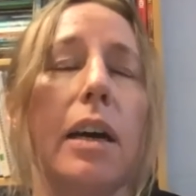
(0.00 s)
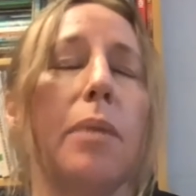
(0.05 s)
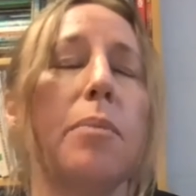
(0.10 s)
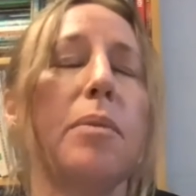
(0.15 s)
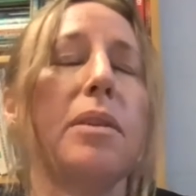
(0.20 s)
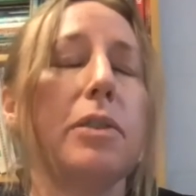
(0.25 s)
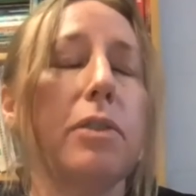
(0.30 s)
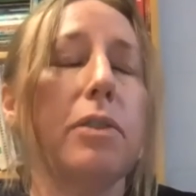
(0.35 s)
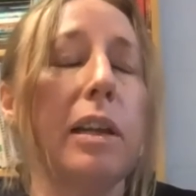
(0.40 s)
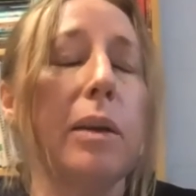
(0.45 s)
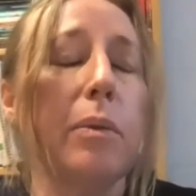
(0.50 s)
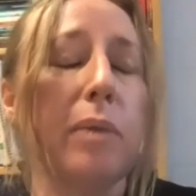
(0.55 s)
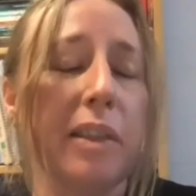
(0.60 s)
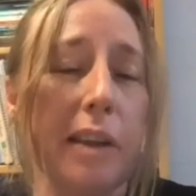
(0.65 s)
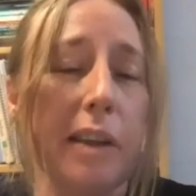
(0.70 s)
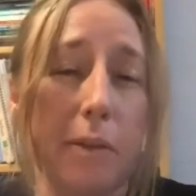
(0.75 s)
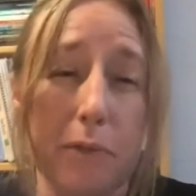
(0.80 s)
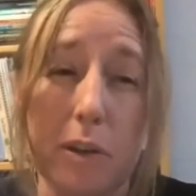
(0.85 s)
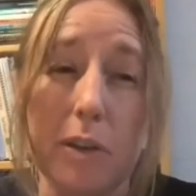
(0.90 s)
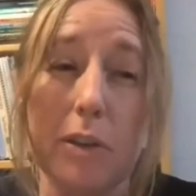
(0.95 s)
is really when
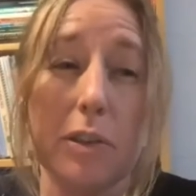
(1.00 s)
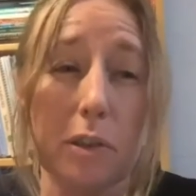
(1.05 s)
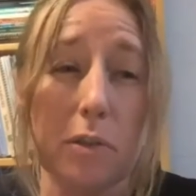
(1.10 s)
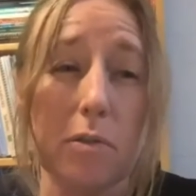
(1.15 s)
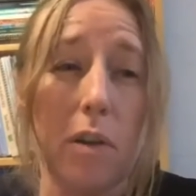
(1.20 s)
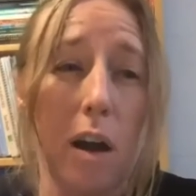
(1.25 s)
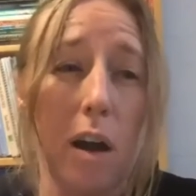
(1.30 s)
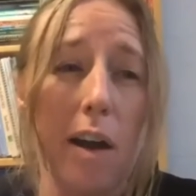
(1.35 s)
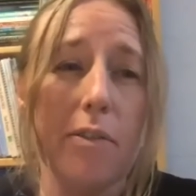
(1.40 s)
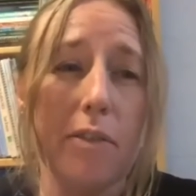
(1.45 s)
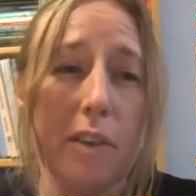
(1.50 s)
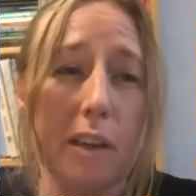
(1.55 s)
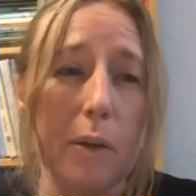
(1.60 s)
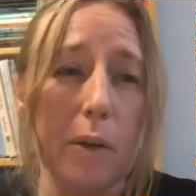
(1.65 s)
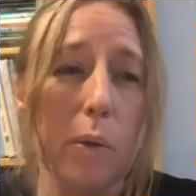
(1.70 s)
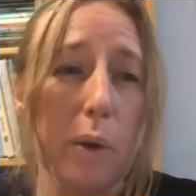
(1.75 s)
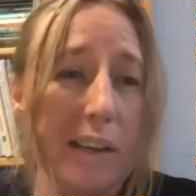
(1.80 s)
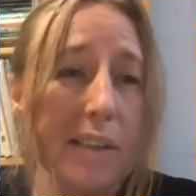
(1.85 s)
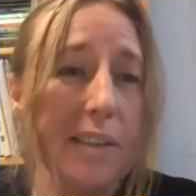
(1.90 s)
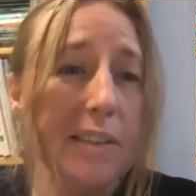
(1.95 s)
they first arrived in
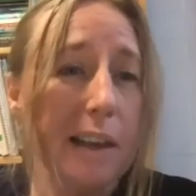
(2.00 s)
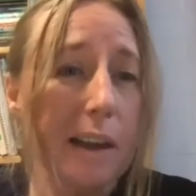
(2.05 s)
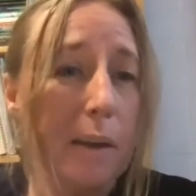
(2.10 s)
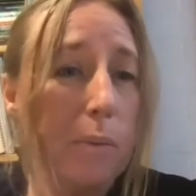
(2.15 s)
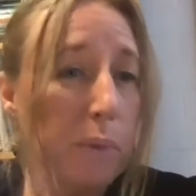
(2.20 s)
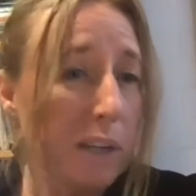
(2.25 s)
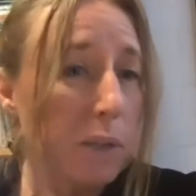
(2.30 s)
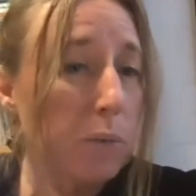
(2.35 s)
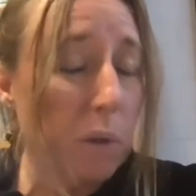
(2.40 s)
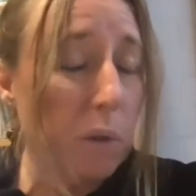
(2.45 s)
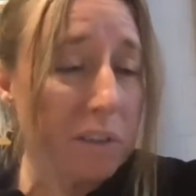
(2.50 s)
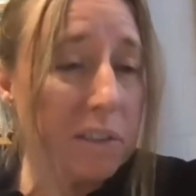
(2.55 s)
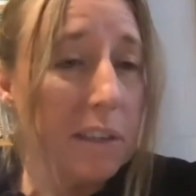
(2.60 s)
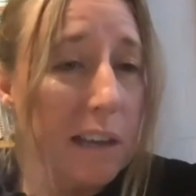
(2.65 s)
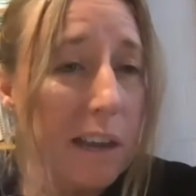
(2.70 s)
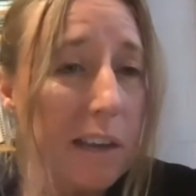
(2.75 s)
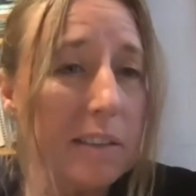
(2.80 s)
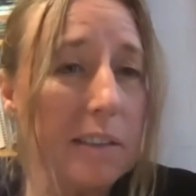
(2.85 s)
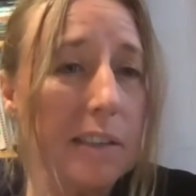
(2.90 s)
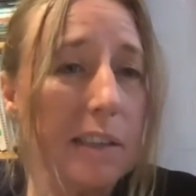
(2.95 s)
Queensland, which wasn't
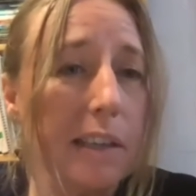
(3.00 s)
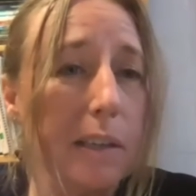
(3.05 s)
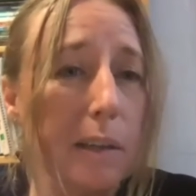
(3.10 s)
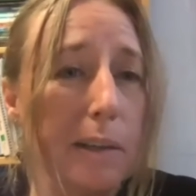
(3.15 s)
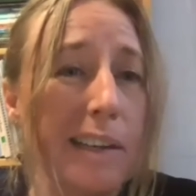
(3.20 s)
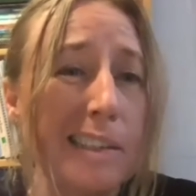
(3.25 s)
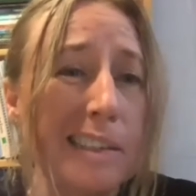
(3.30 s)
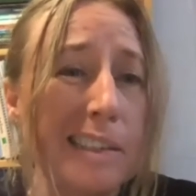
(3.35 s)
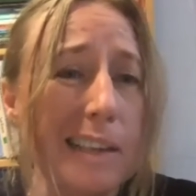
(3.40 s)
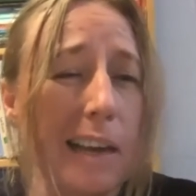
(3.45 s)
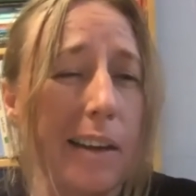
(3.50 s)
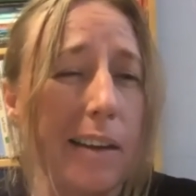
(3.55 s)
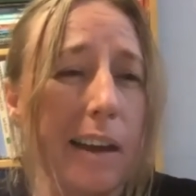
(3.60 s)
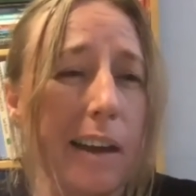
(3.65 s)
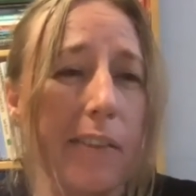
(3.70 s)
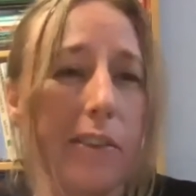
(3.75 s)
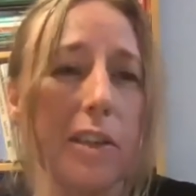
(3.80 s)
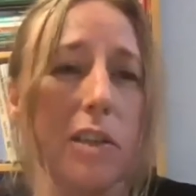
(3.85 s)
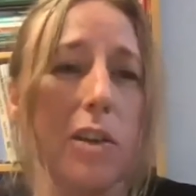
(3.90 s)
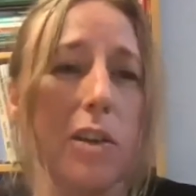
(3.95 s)
actually Queensland
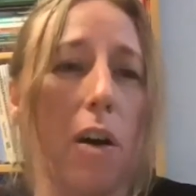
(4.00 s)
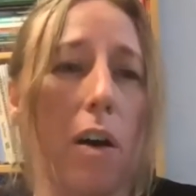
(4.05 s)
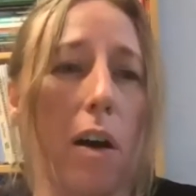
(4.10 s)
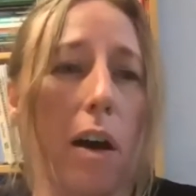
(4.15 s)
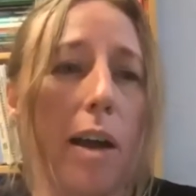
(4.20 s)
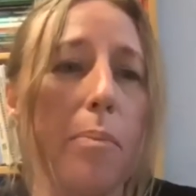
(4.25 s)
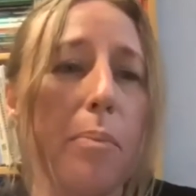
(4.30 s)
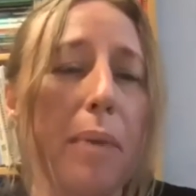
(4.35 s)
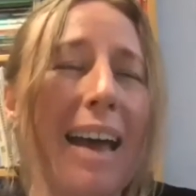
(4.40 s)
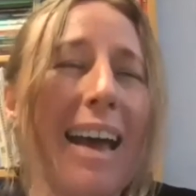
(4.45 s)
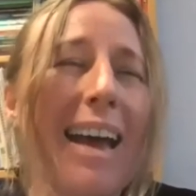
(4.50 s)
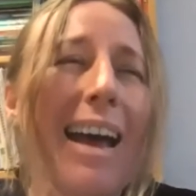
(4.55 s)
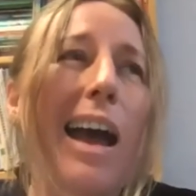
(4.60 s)
at the time.